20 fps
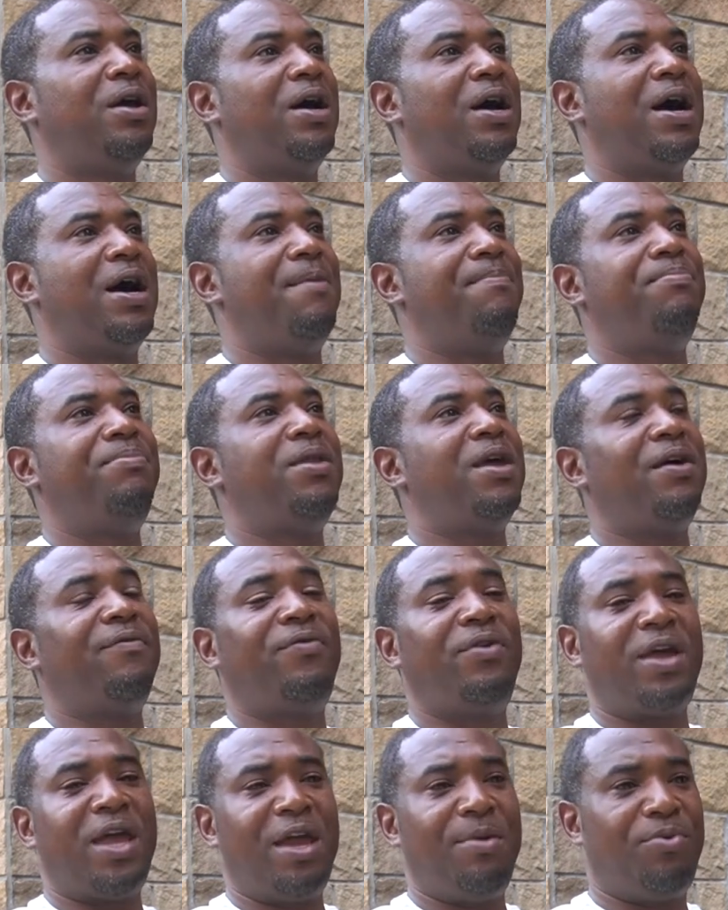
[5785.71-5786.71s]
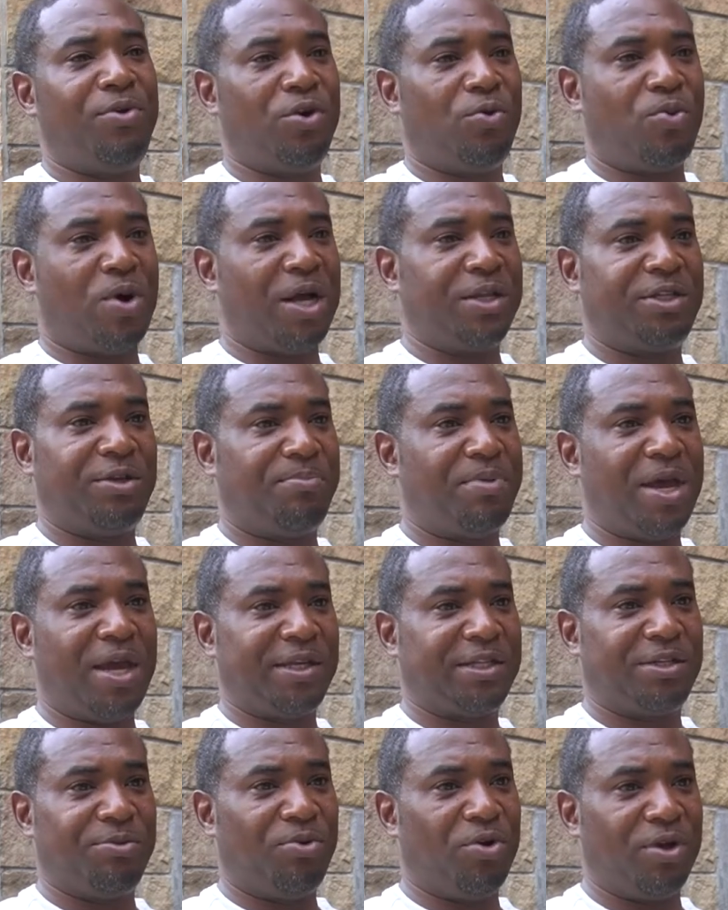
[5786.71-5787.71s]
I'm never able to watch a
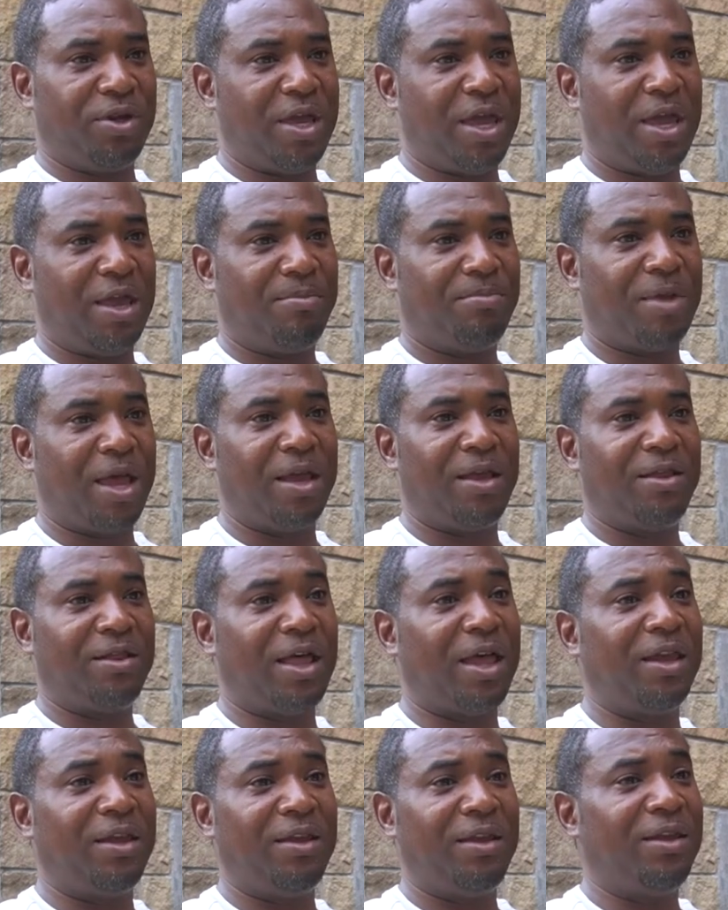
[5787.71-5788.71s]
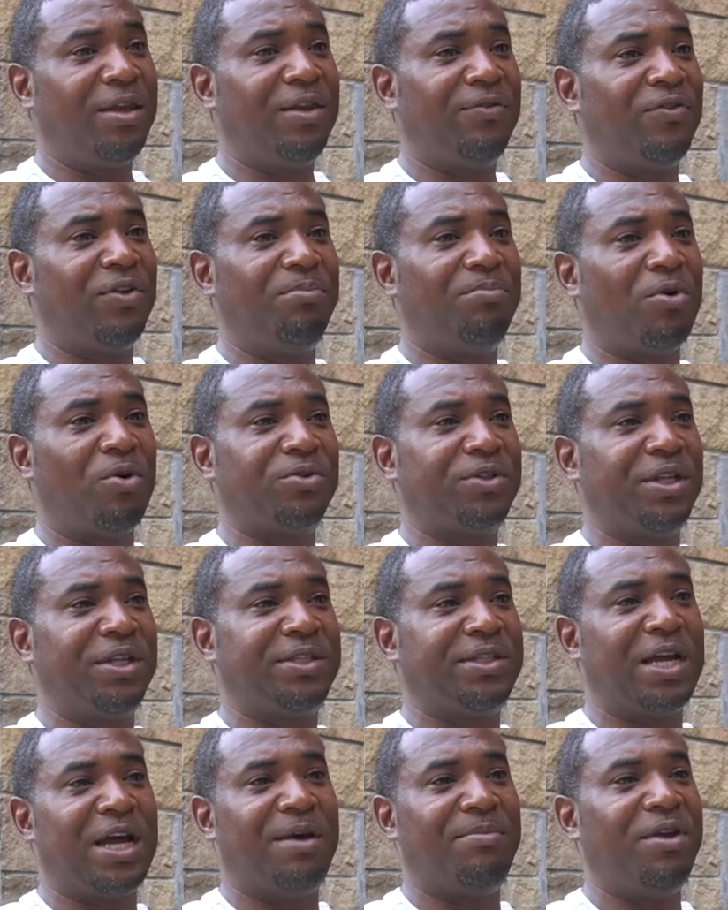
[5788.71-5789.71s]
basketball game. Like even most of
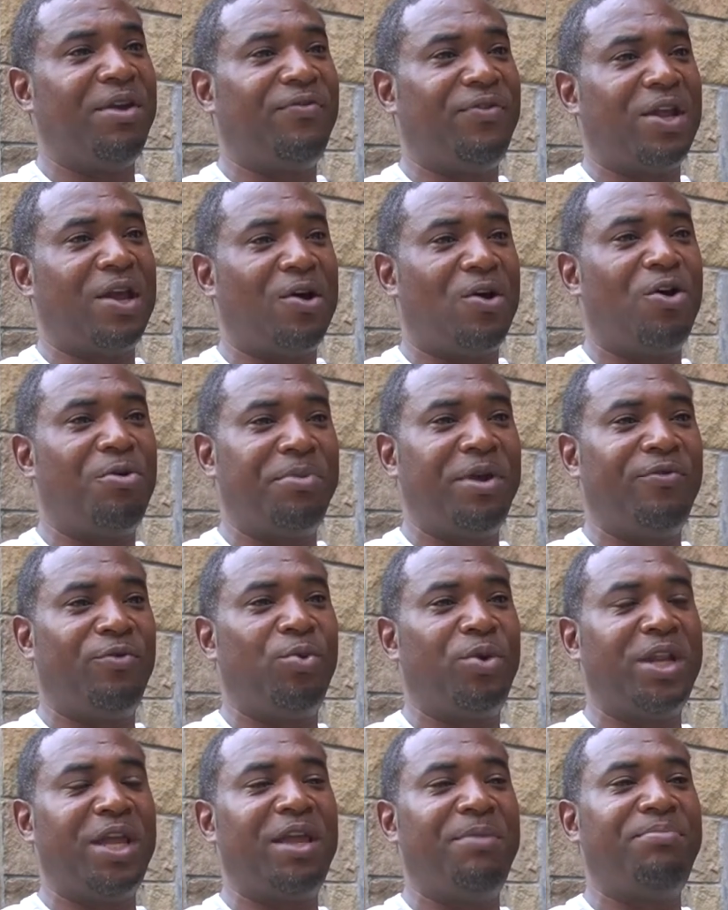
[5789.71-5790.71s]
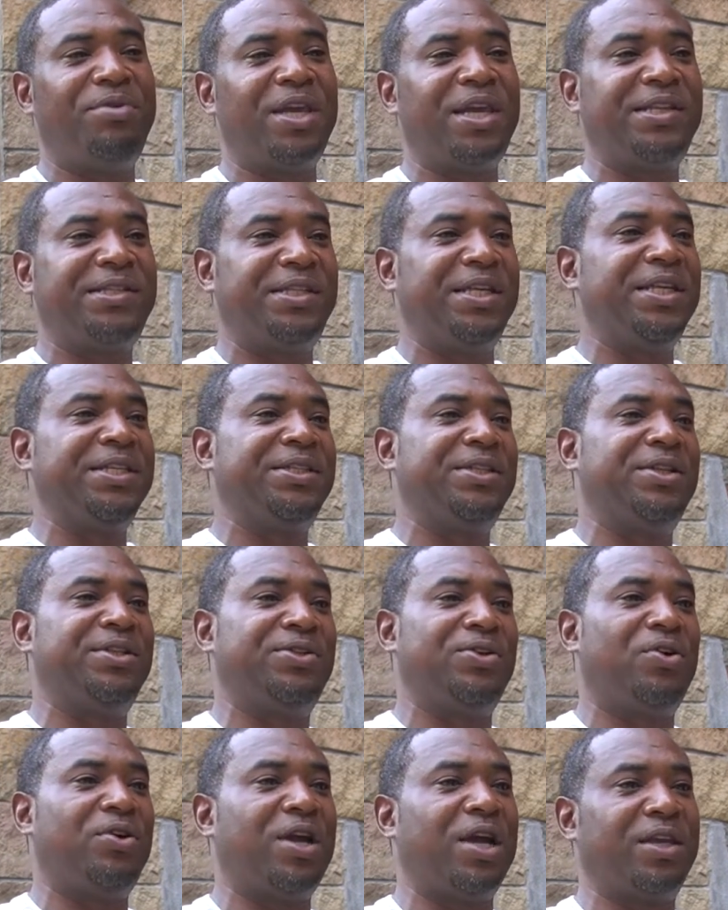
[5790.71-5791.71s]
the time, even at home, even when the NBA season
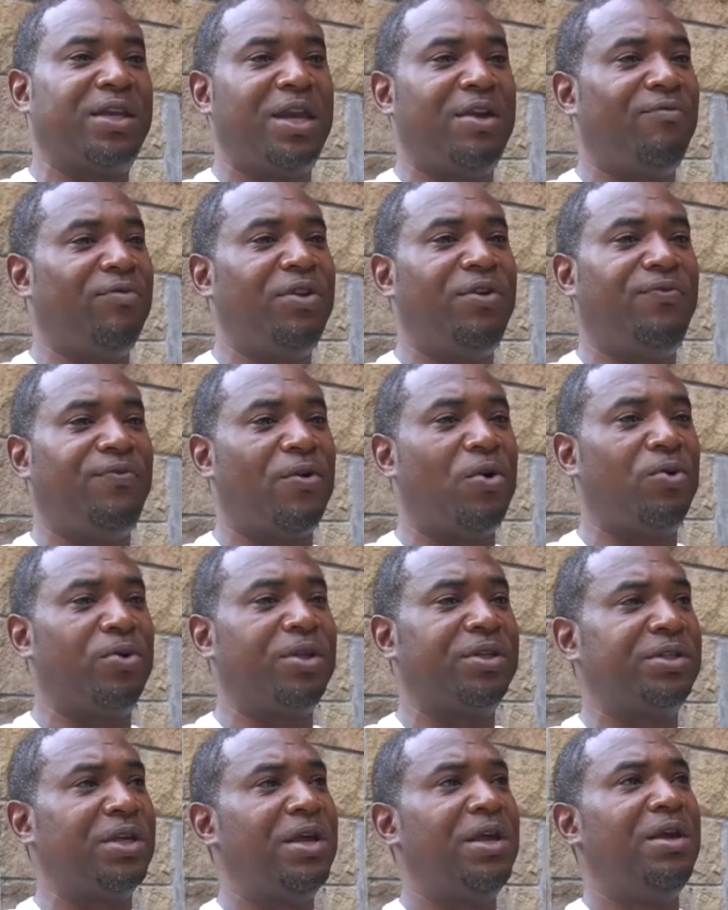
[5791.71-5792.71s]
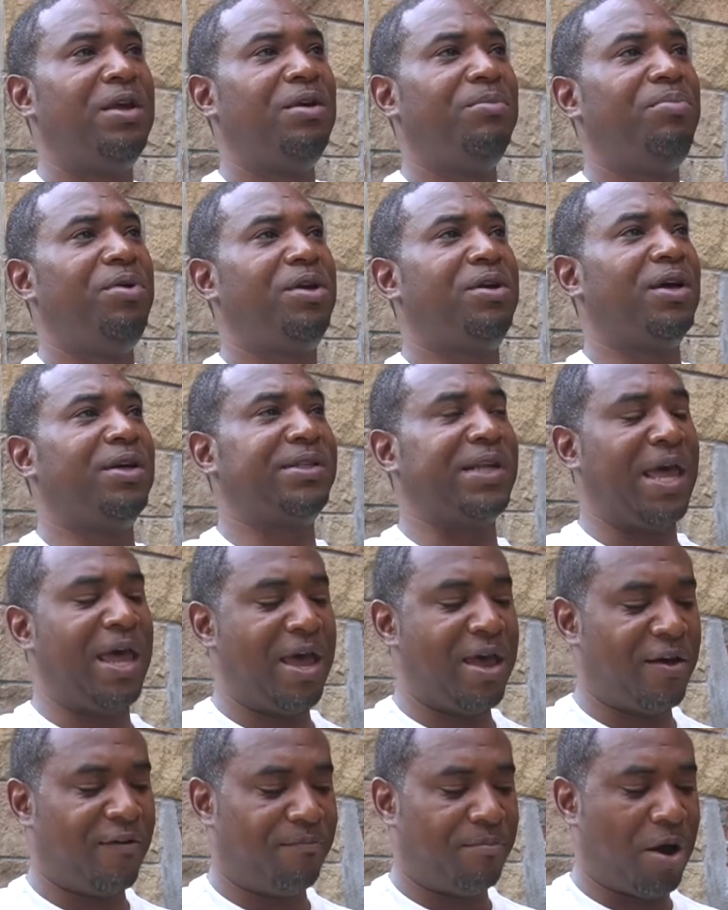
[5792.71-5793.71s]
is on, I can't really focus because I
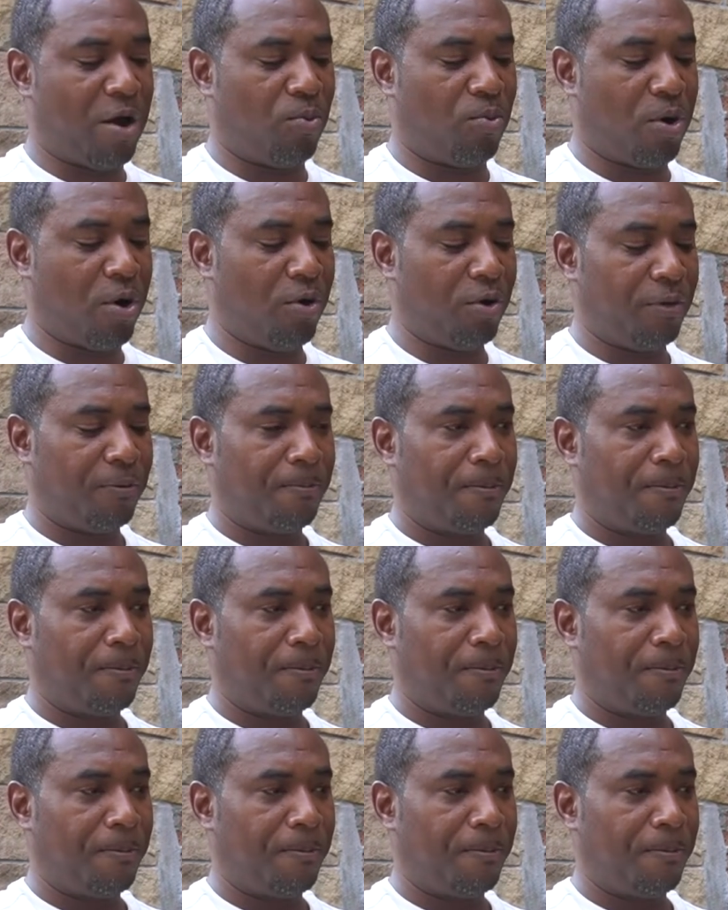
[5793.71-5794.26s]
have my work,